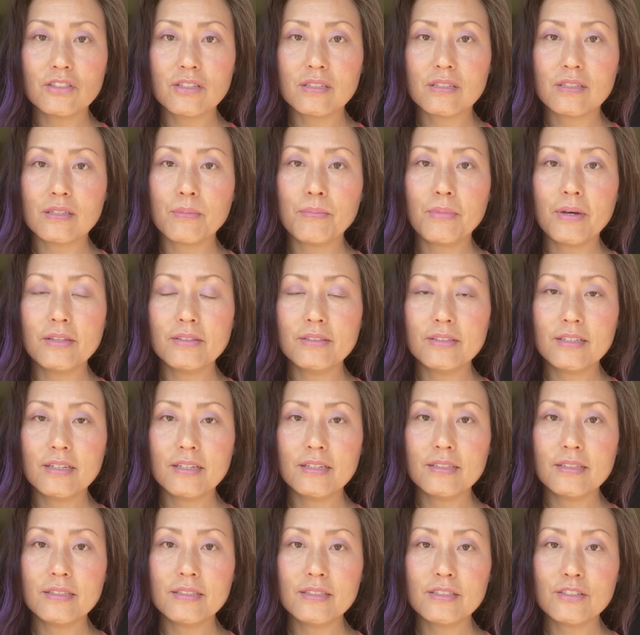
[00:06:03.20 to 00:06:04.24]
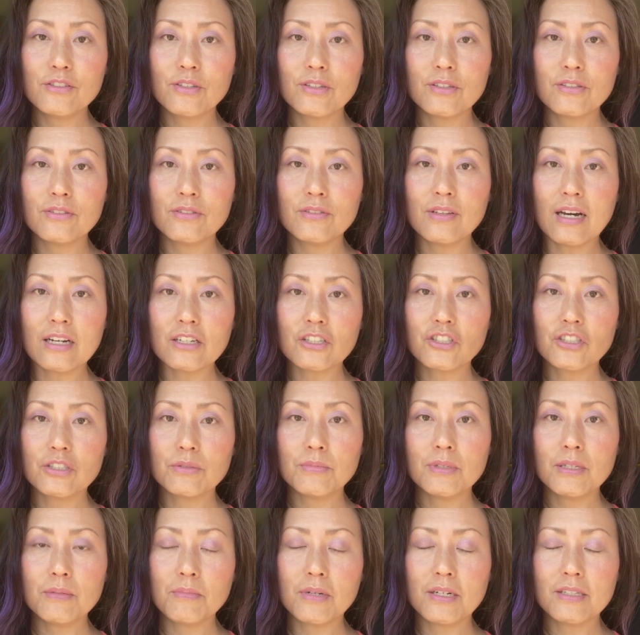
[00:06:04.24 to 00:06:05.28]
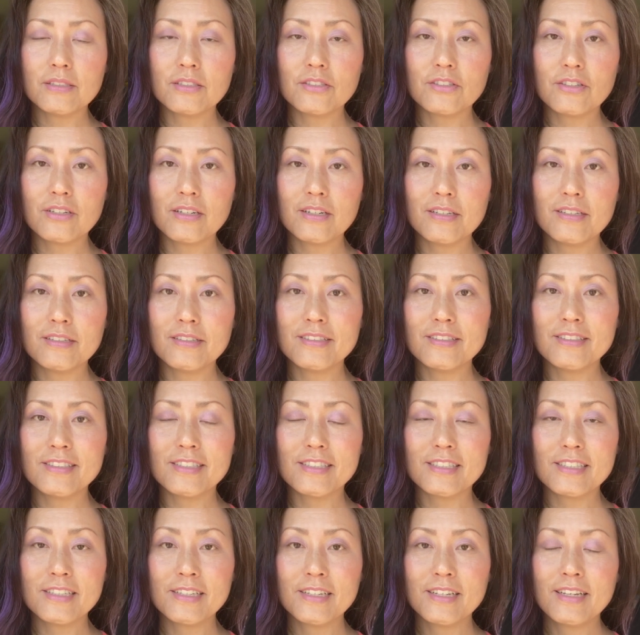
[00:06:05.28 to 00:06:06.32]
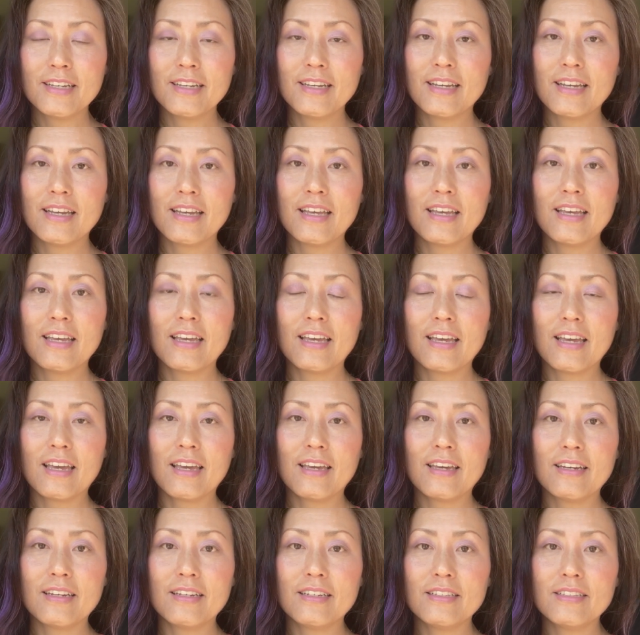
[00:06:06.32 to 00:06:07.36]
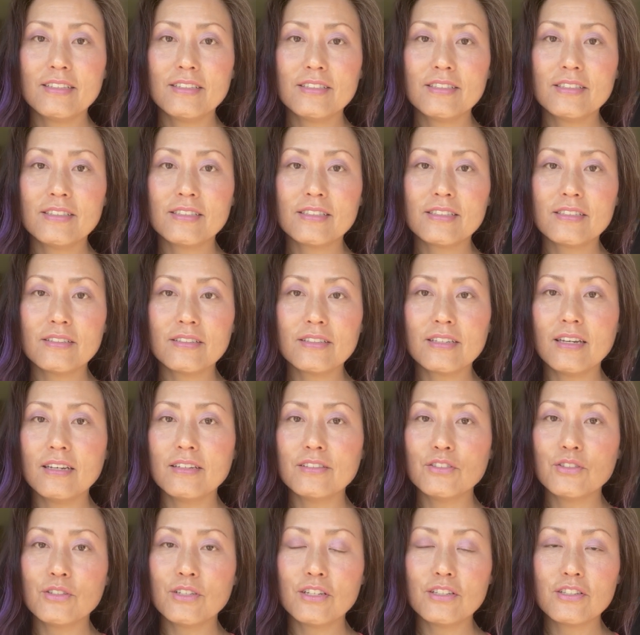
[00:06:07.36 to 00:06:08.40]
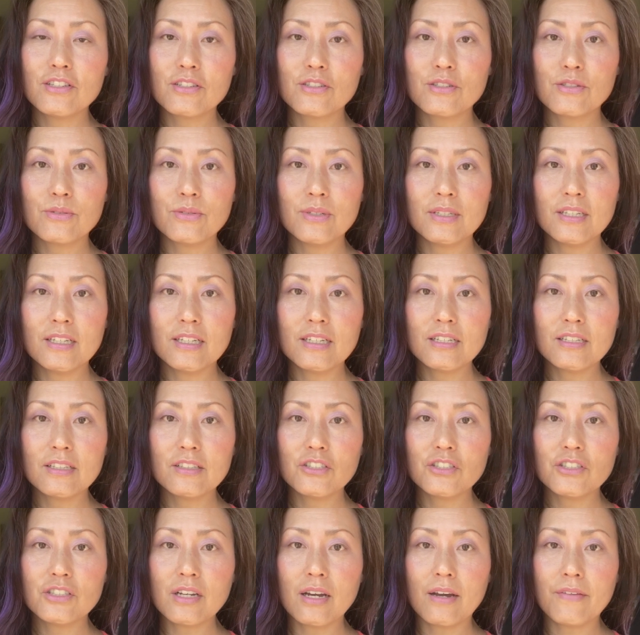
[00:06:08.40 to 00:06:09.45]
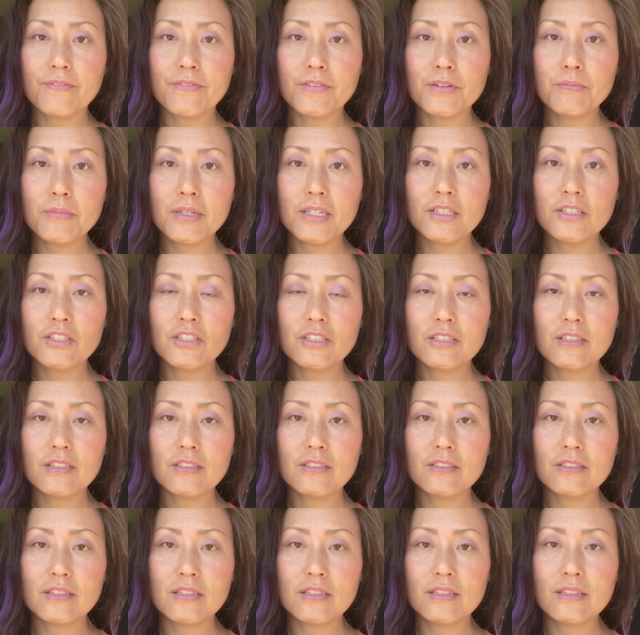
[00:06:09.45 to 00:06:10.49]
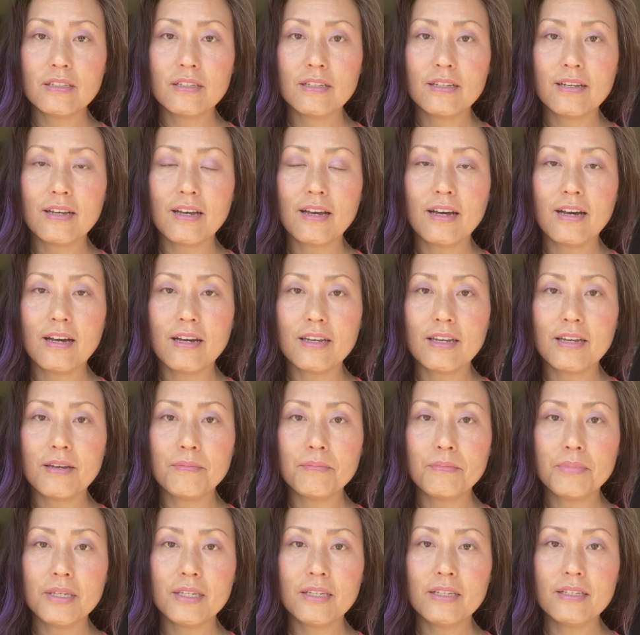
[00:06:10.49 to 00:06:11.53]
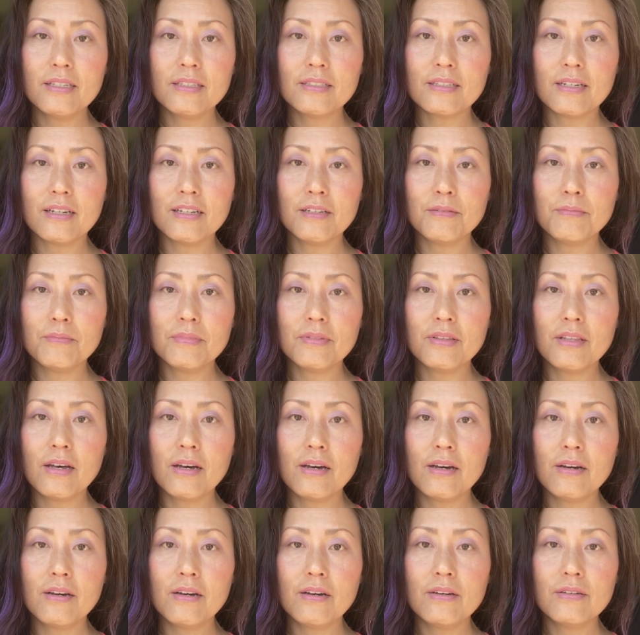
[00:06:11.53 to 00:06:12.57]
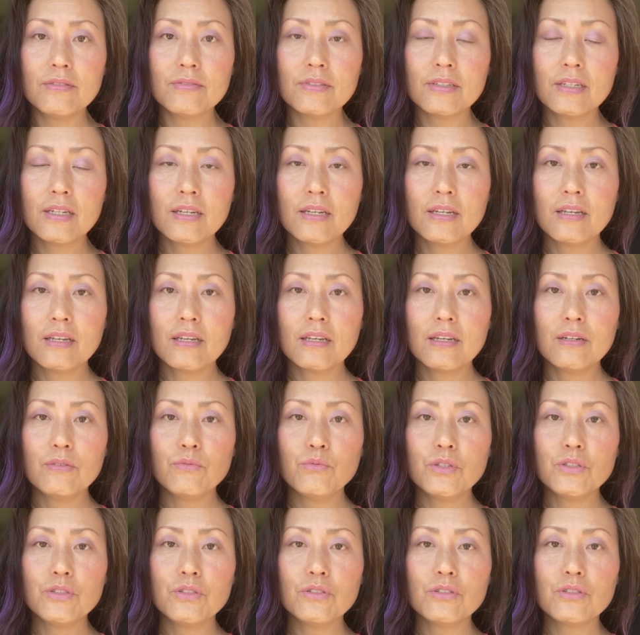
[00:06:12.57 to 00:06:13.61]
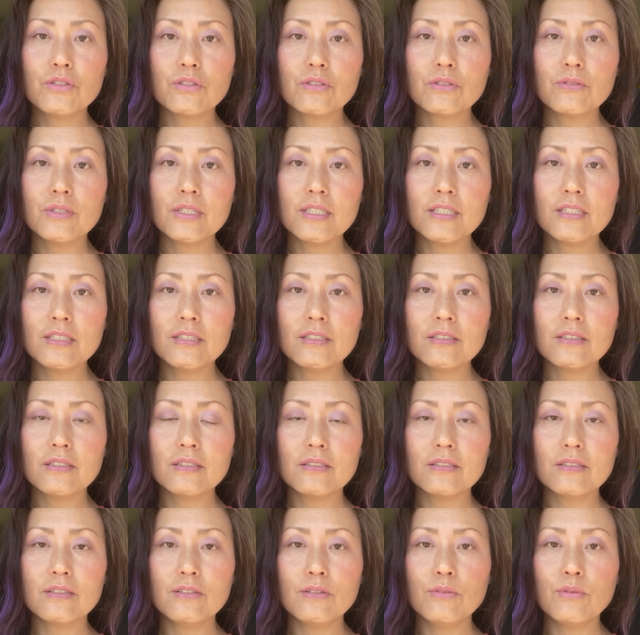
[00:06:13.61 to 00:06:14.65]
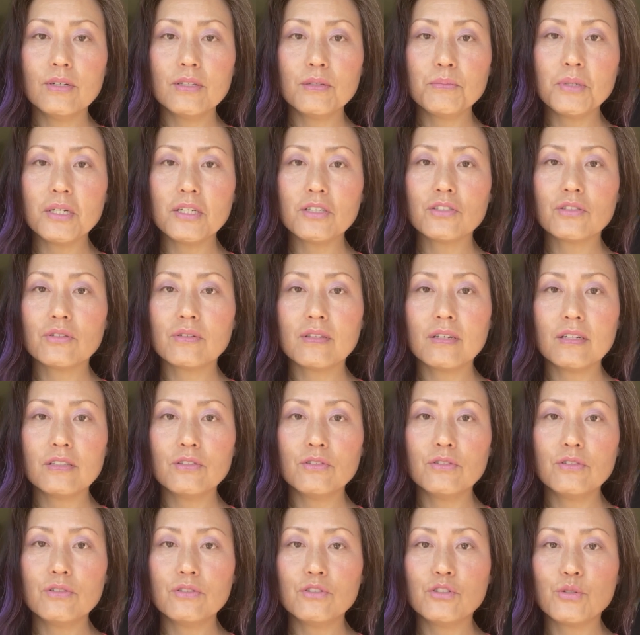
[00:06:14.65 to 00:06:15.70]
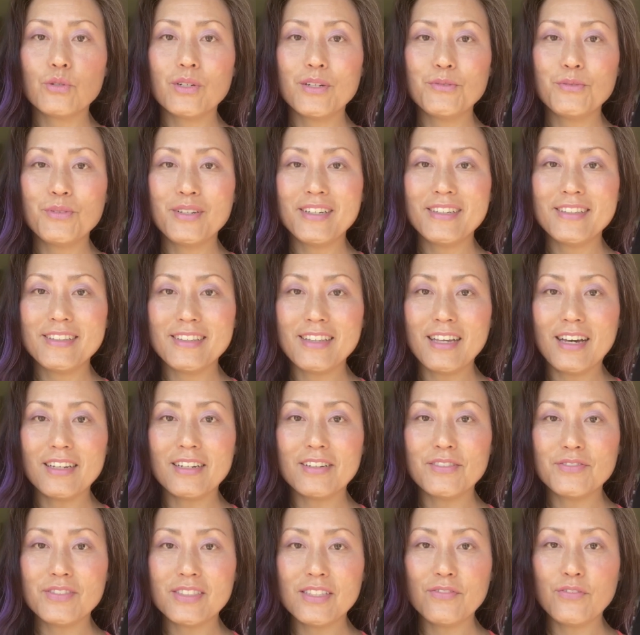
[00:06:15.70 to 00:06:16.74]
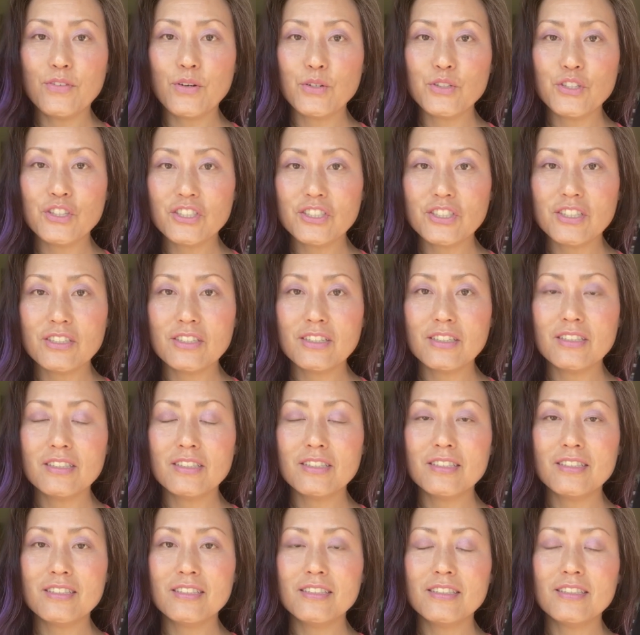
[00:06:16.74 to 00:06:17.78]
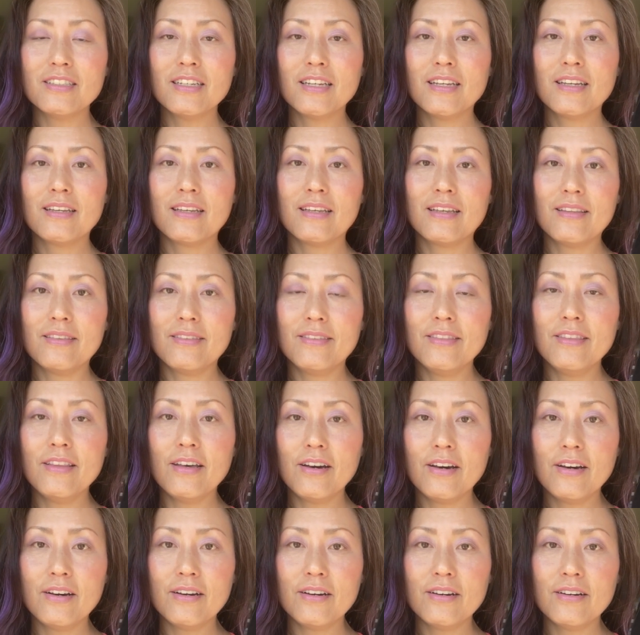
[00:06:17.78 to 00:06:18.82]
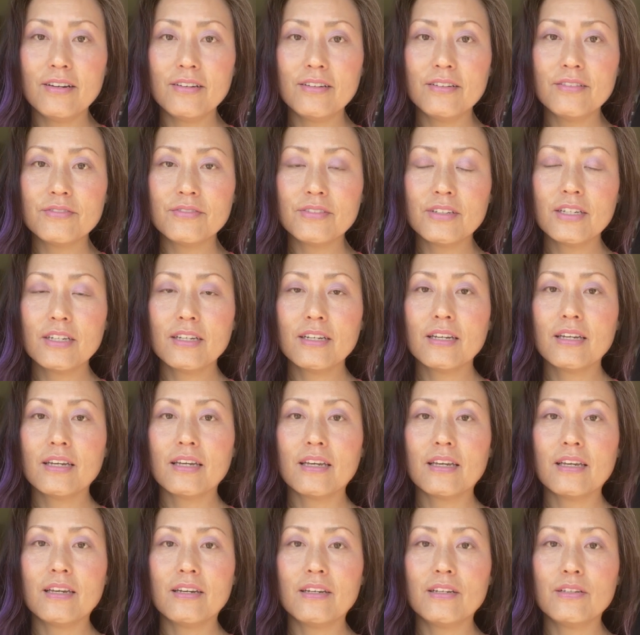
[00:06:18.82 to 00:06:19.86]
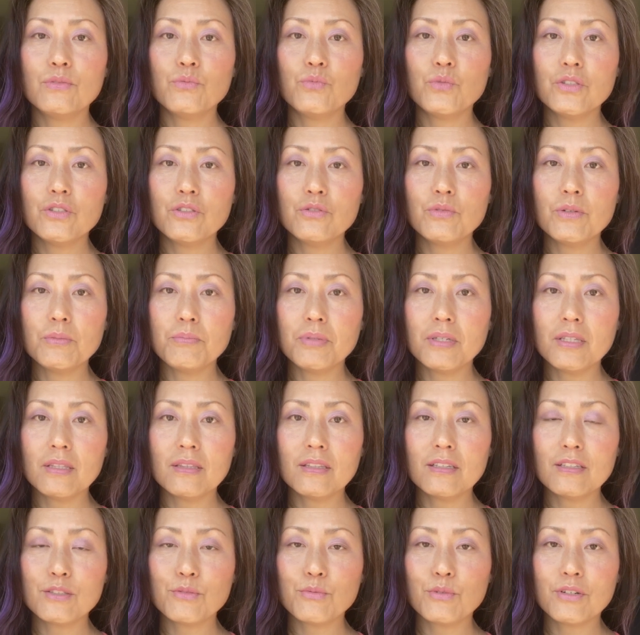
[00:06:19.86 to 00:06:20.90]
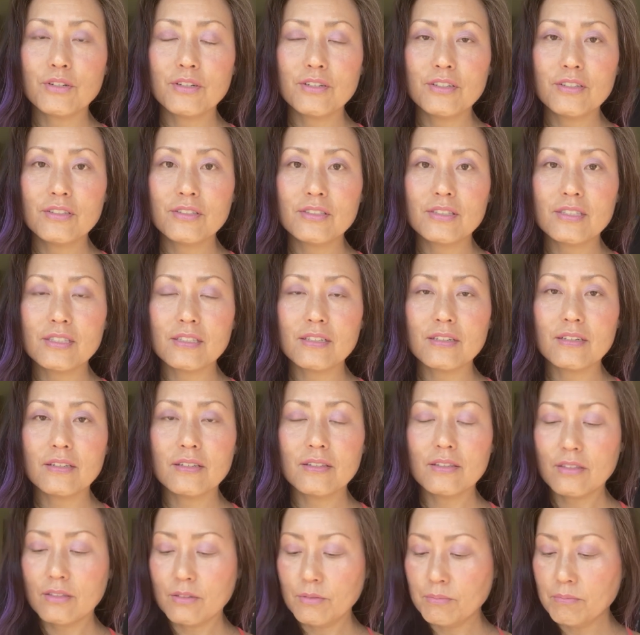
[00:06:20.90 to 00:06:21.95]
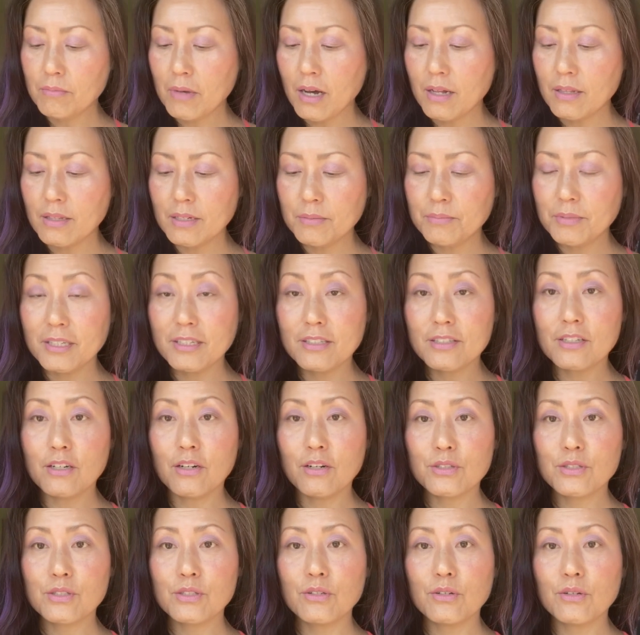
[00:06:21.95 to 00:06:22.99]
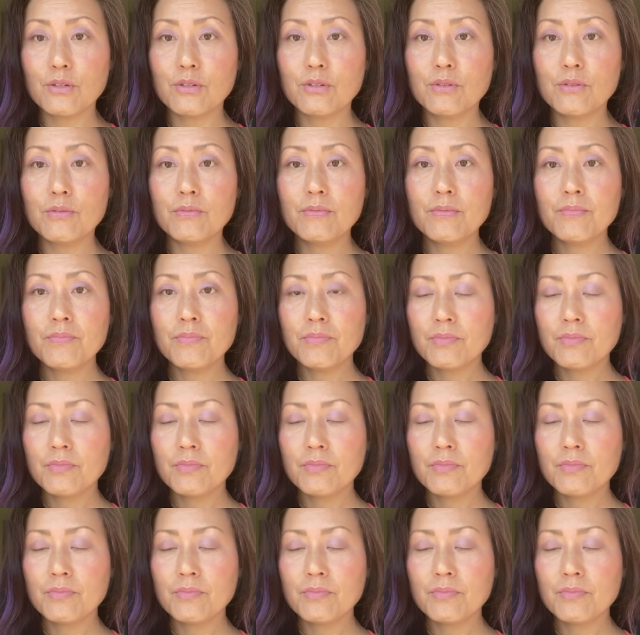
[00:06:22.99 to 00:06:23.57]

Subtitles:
as abundance. You can do Lakshmi mantras. And again, you can just do an English affirmation. I am peace, I am love. And when you do it, you want to make sure that you do it with a lot of devotion and love. And when you repeat these words, the mala beads also,